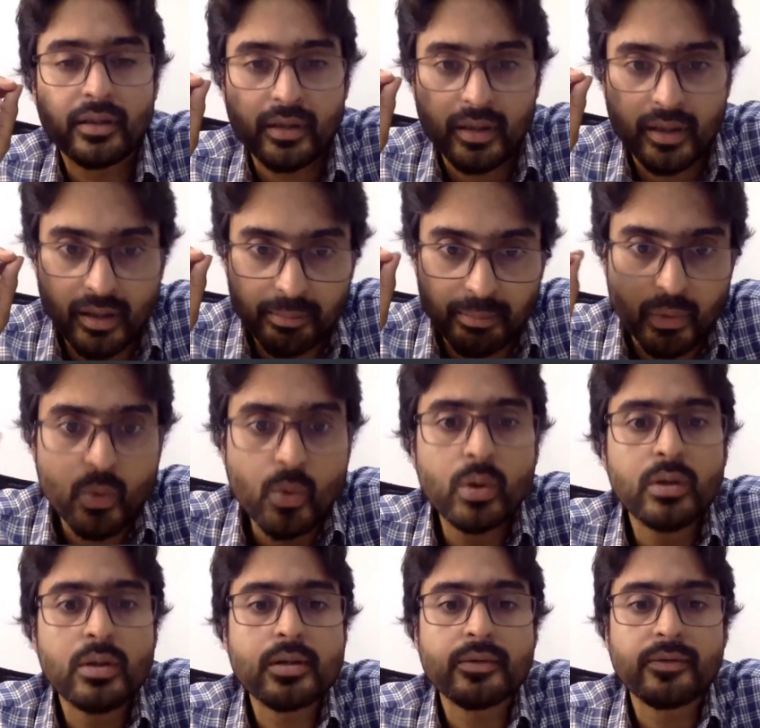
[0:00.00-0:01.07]

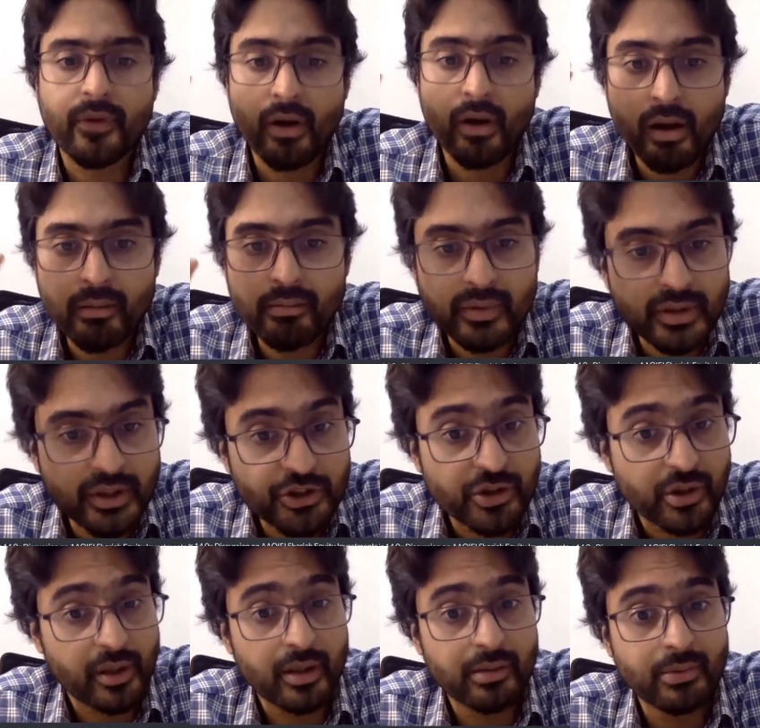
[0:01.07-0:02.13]
approvals from the
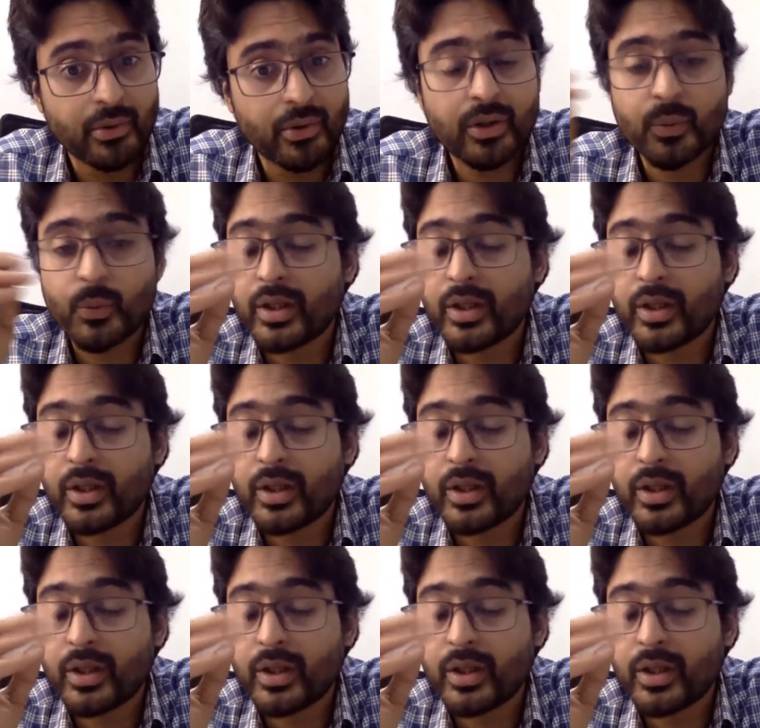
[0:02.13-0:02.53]
Sharia board which